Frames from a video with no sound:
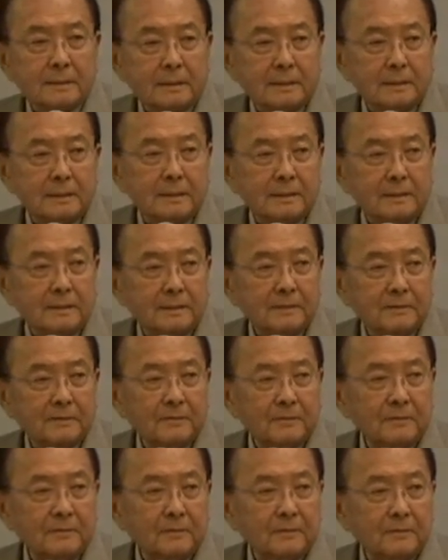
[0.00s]
the
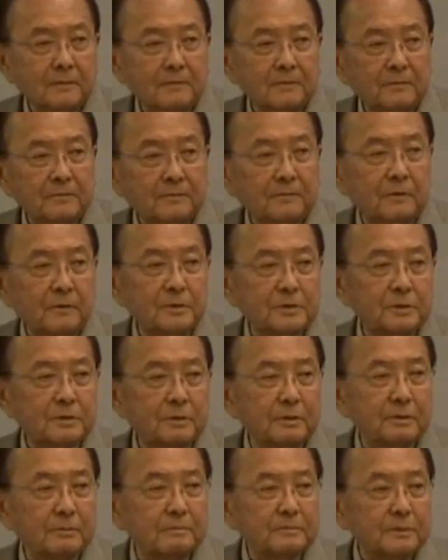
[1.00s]

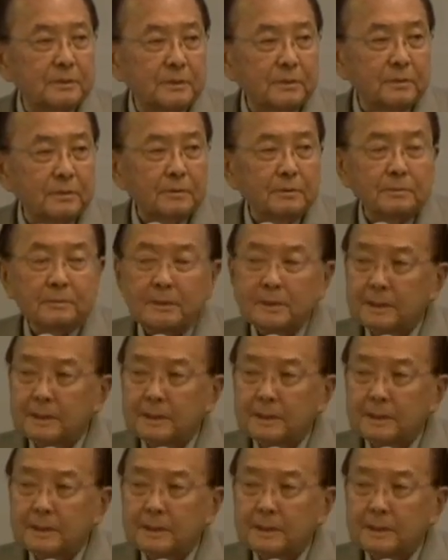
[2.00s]
first group to